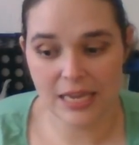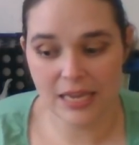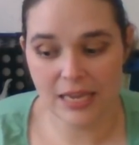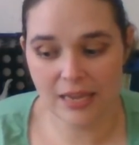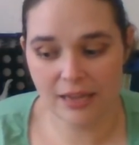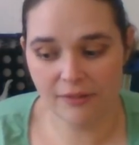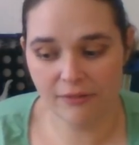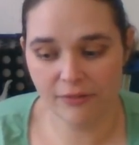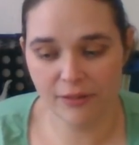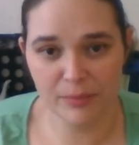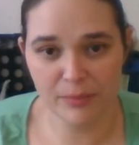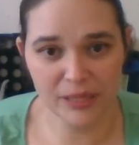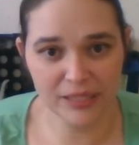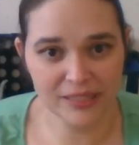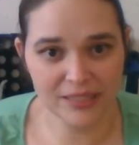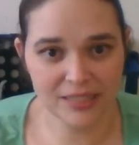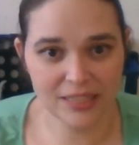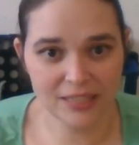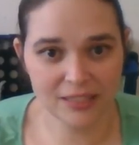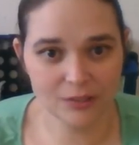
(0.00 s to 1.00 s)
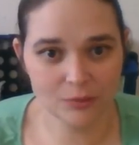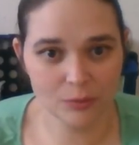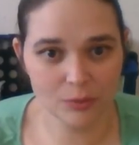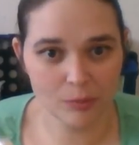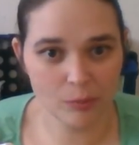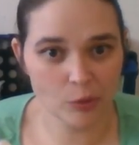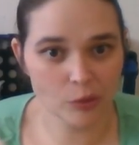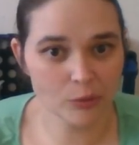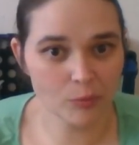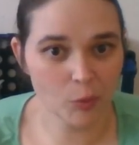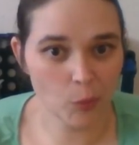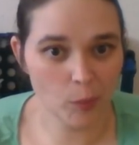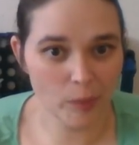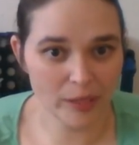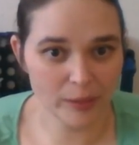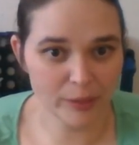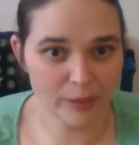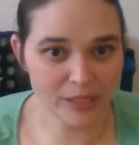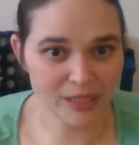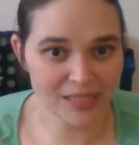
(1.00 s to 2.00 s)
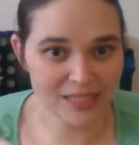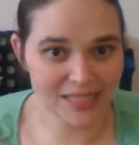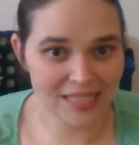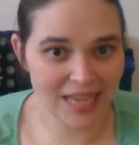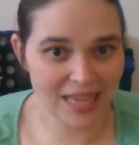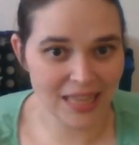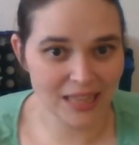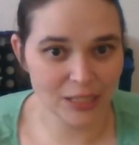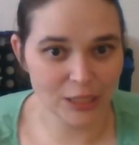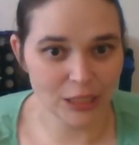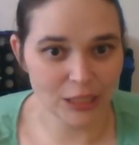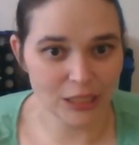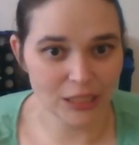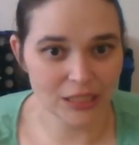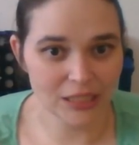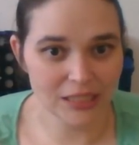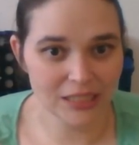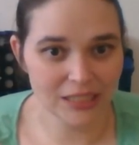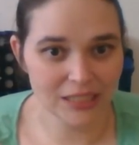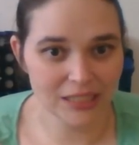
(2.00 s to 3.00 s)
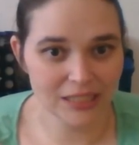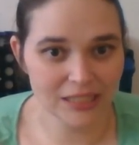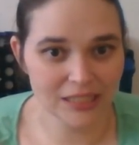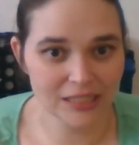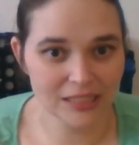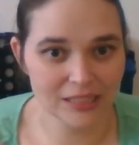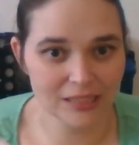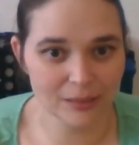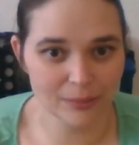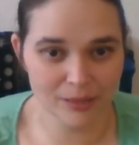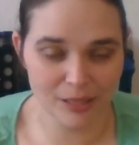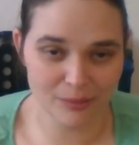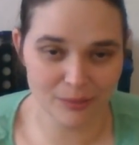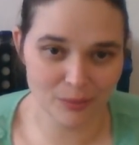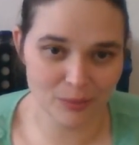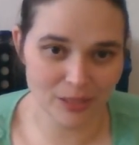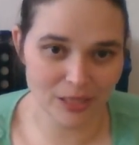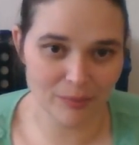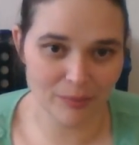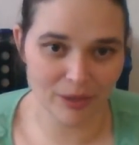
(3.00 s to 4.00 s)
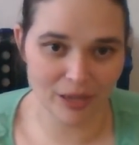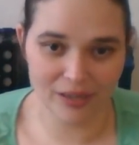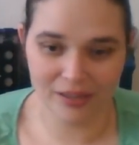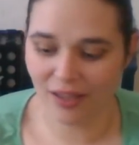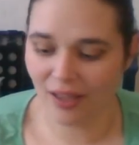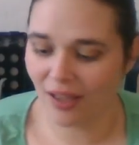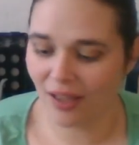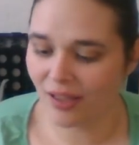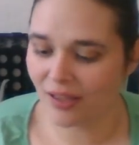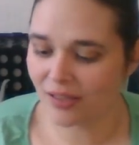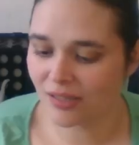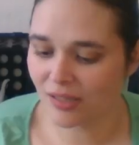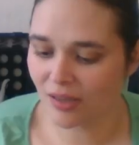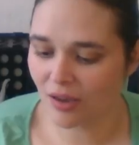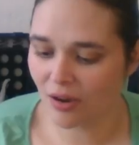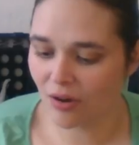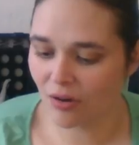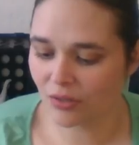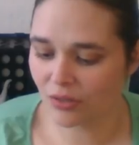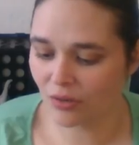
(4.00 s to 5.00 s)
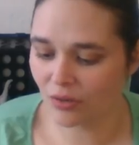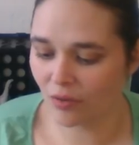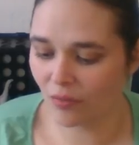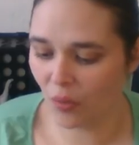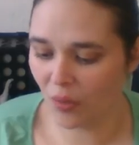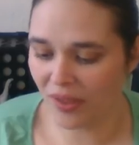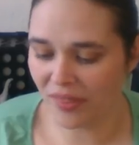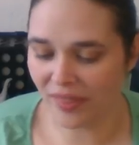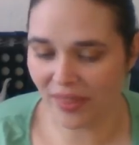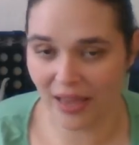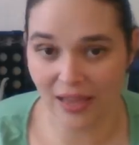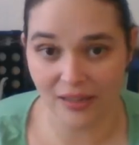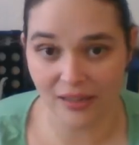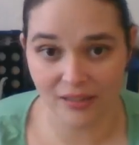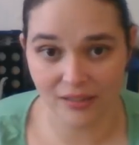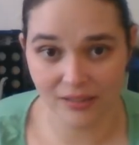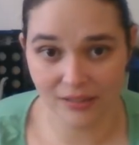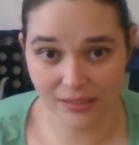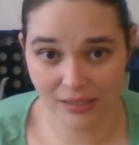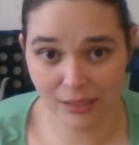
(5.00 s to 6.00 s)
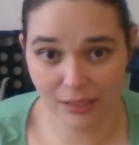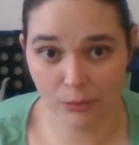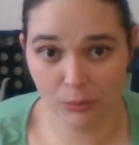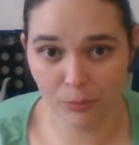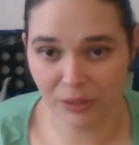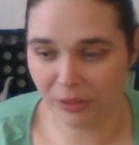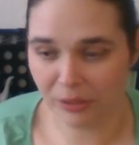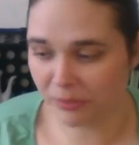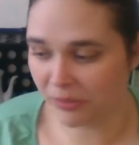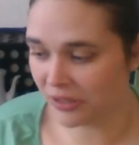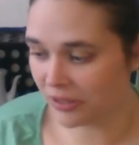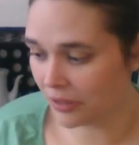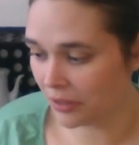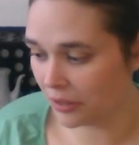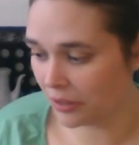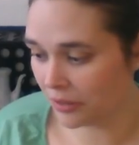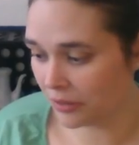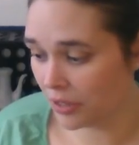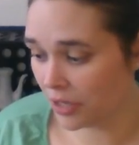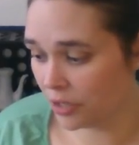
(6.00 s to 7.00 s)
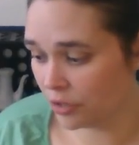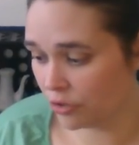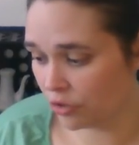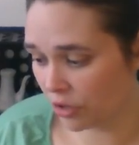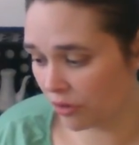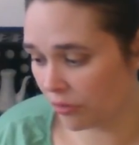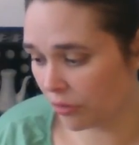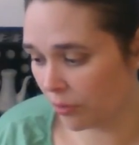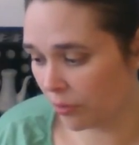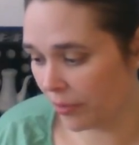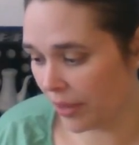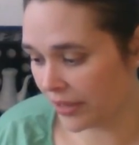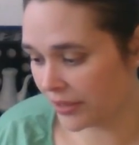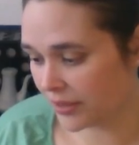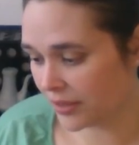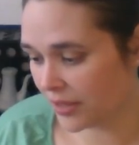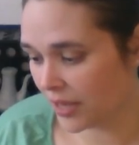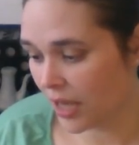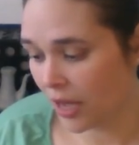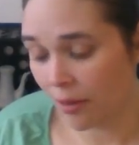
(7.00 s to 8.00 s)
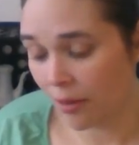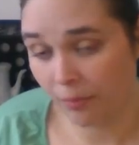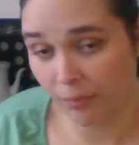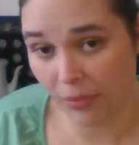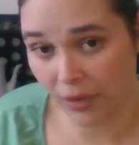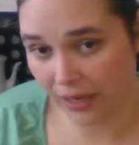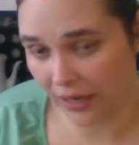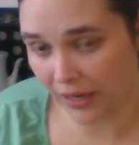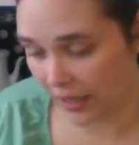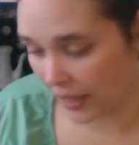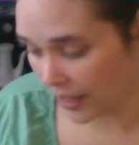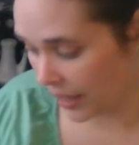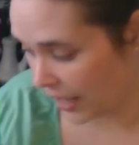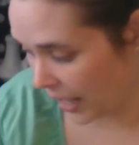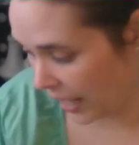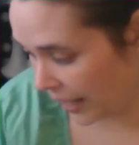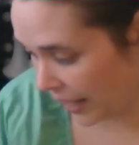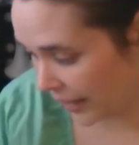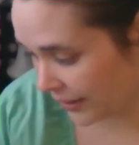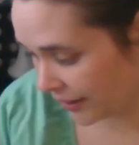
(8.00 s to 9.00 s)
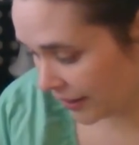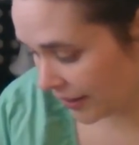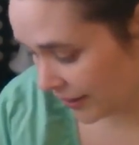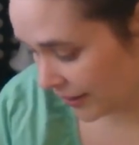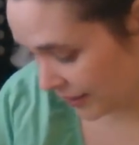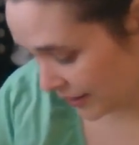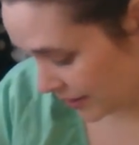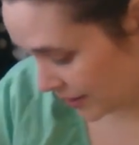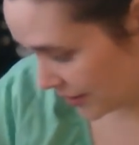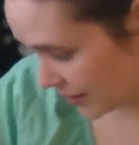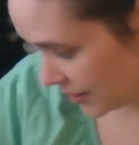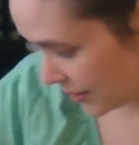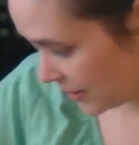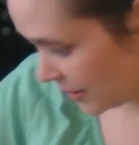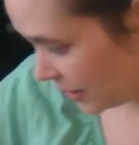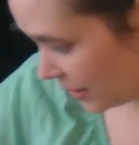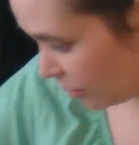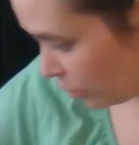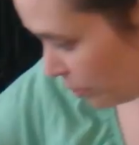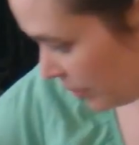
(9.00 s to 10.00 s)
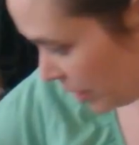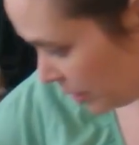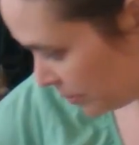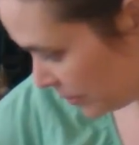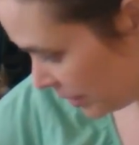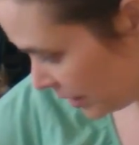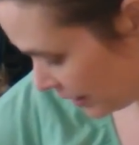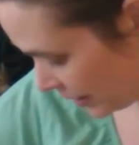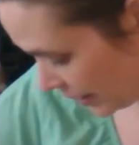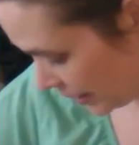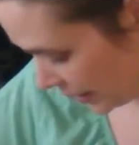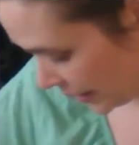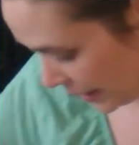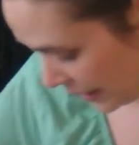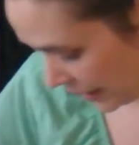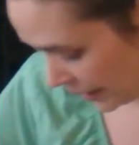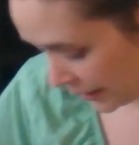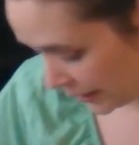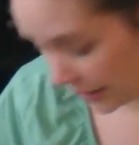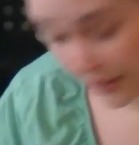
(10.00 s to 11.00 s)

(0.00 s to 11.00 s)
if we mix things with multiple pigments together, sometimes we get mud. So to avoid that, single pigments are in general best. But I got, this is a single pigment, and